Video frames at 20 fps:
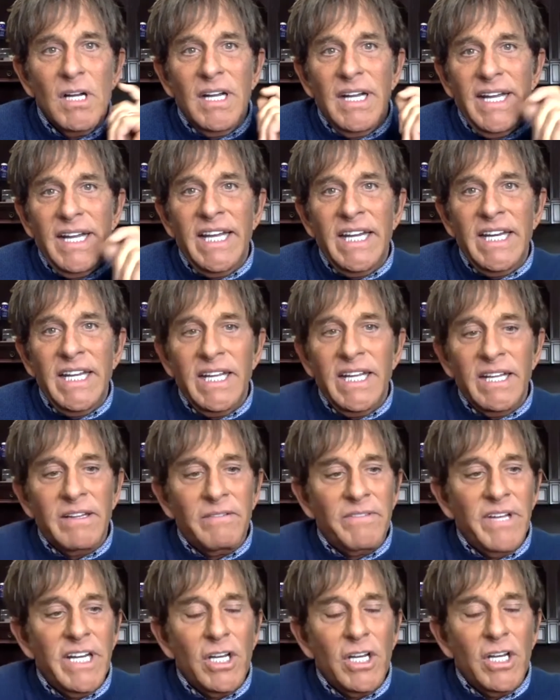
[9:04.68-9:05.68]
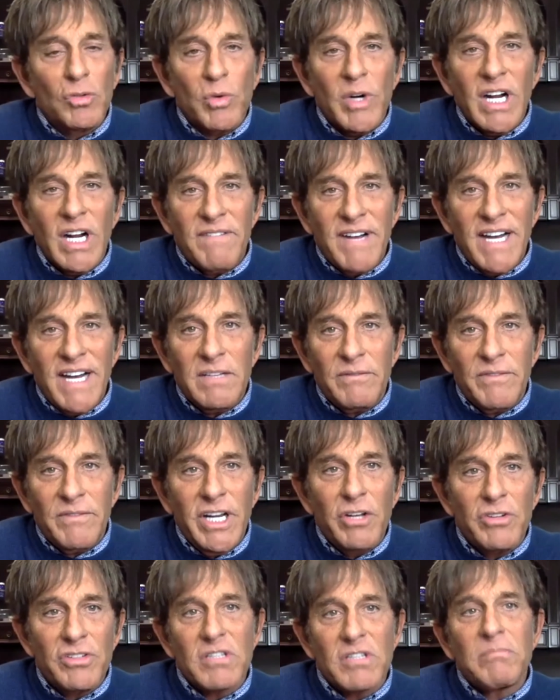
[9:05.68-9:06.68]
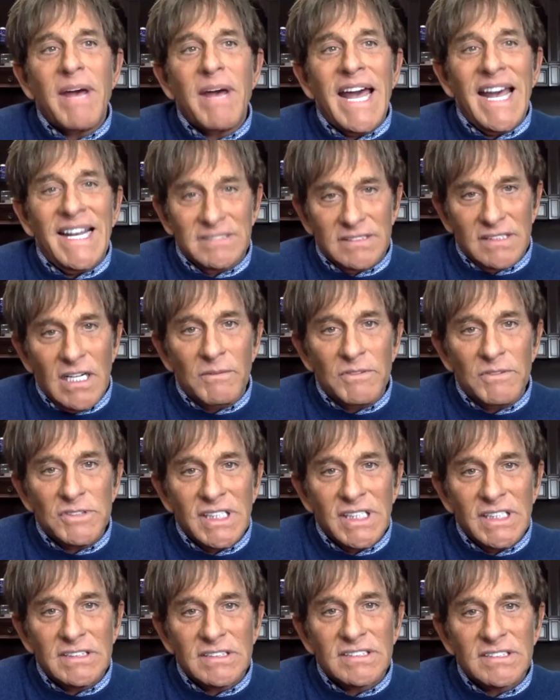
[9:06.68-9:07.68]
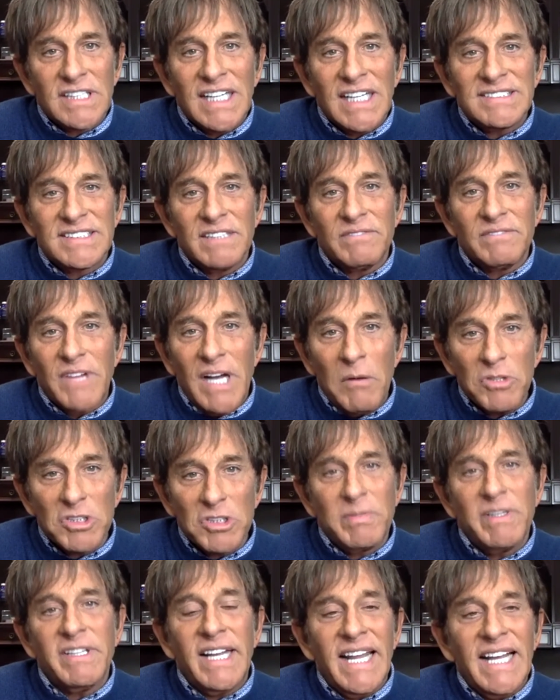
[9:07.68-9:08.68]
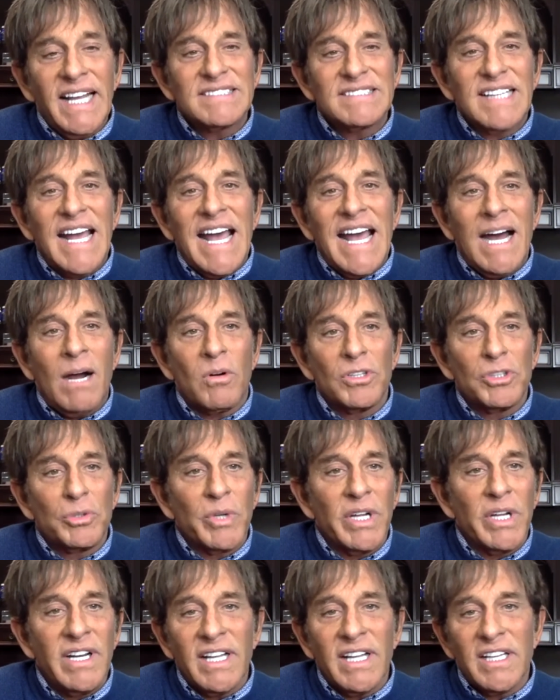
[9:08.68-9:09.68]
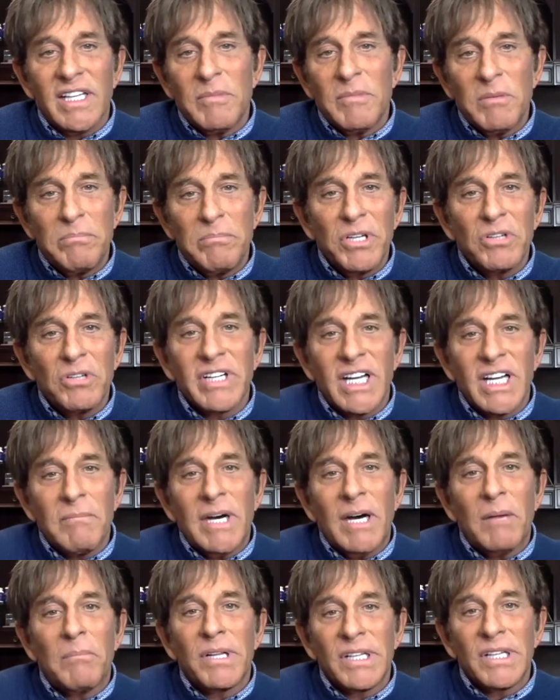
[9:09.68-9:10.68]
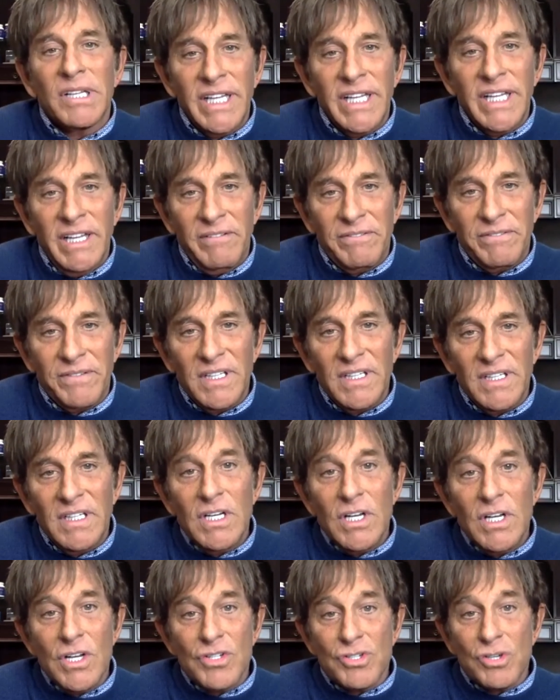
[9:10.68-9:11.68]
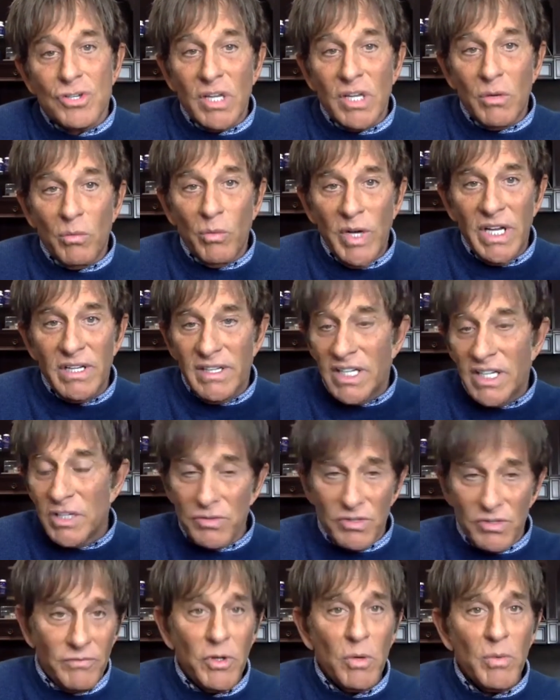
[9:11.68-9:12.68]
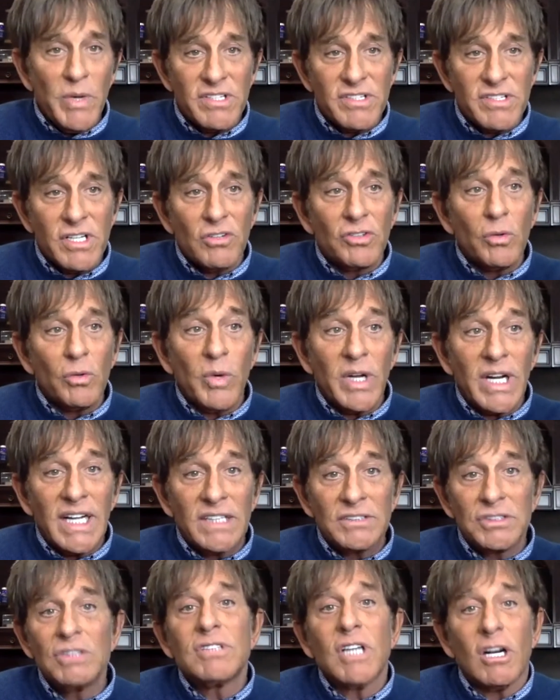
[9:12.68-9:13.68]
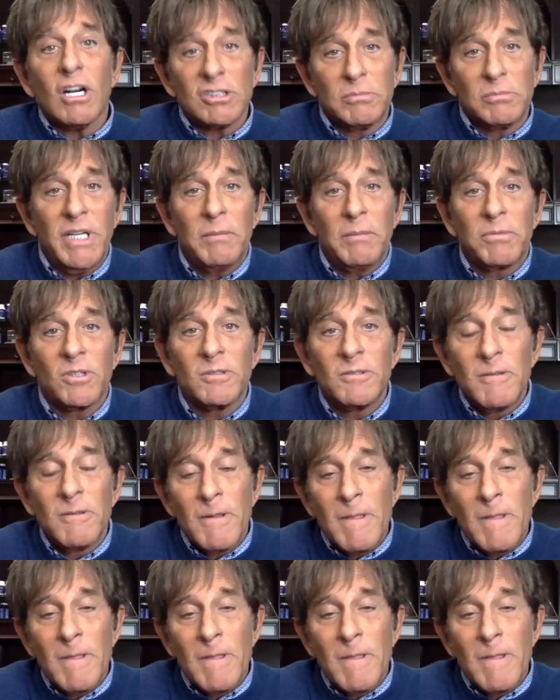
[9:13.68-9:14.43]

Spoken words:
any of the videos. Where do I find the videos of the past conversations? So I said, I'm going to spend the next hour doing nothing but building up my belief so that when, this was a few weeks ago, so when I do talk to people,